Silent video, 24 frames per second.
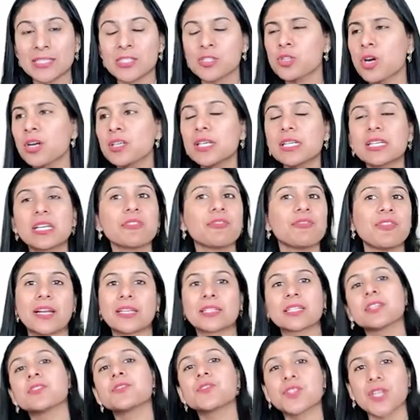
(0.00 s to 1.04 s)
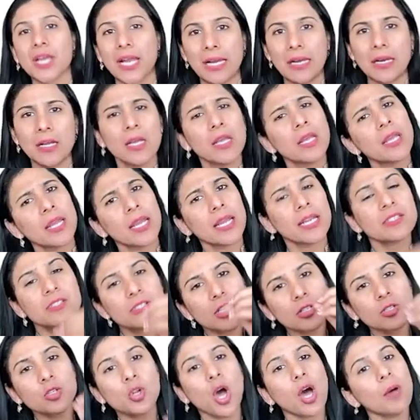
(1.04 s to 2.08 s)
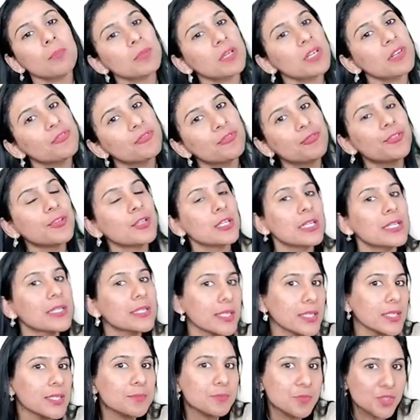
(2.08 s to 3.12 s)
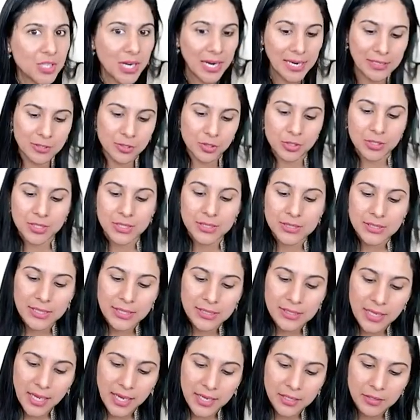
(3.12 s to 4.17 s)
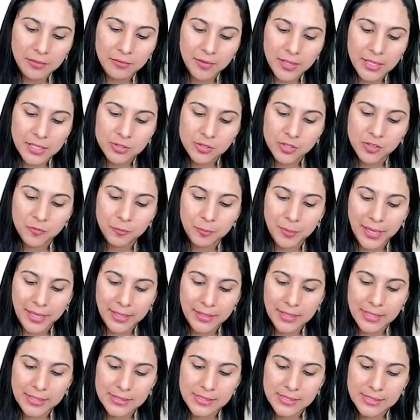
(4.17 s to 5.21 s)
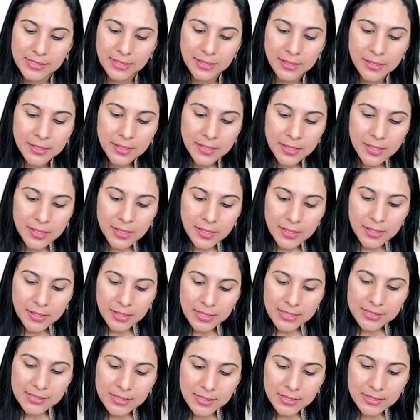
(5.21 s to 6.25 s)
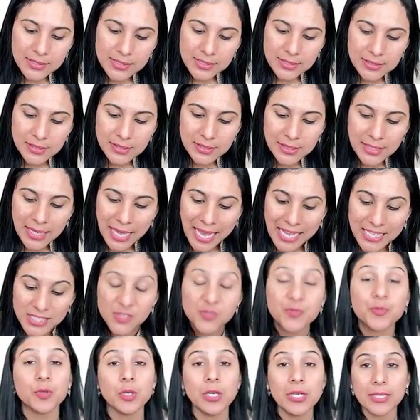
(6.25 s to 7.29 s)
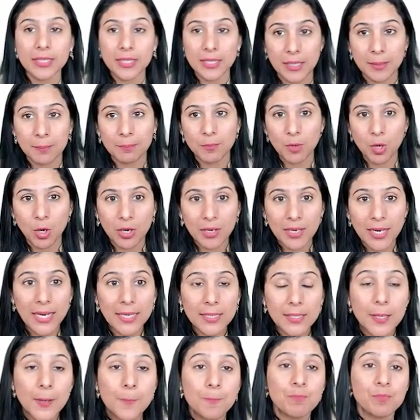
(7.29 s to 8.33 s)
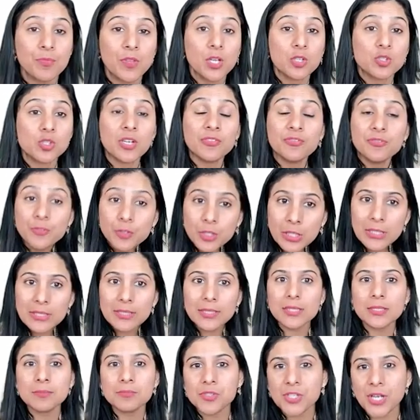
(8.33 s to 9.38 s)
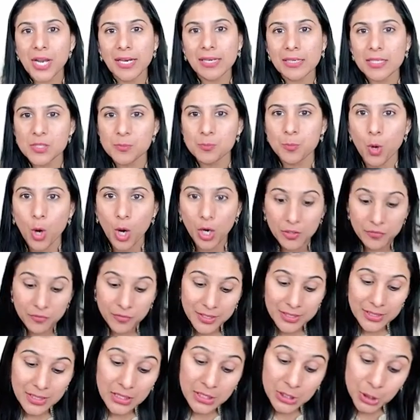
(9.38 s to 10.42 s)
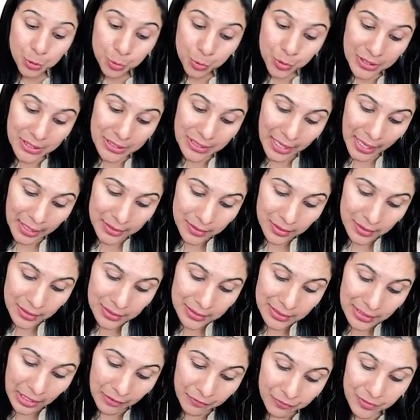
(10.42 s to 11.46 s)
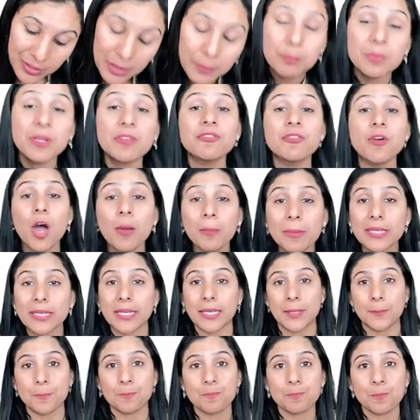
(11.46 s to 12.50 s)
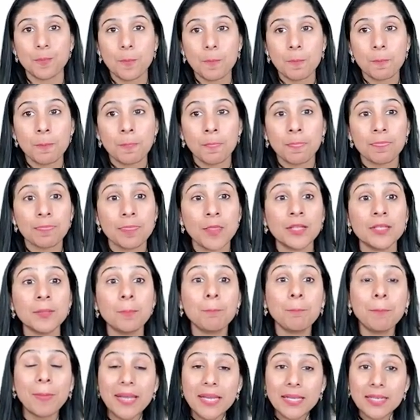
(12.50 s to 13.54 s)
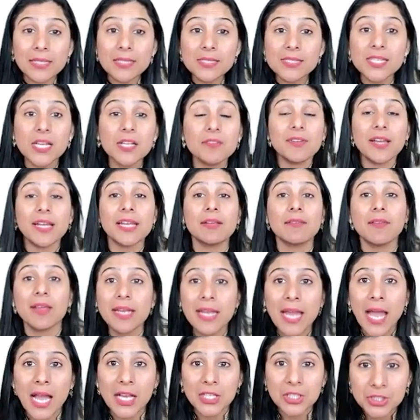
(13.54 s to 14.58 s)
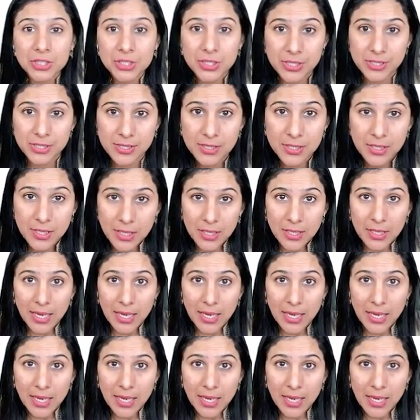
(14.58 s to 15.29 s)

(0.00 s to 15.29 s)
it's not a defective child, it's a normal full term child. So, 39 weeks of pregnancy is considered as full term, alright a full-term child is born with a unilateral cleft lip deformity. Now the parents are very, very anxious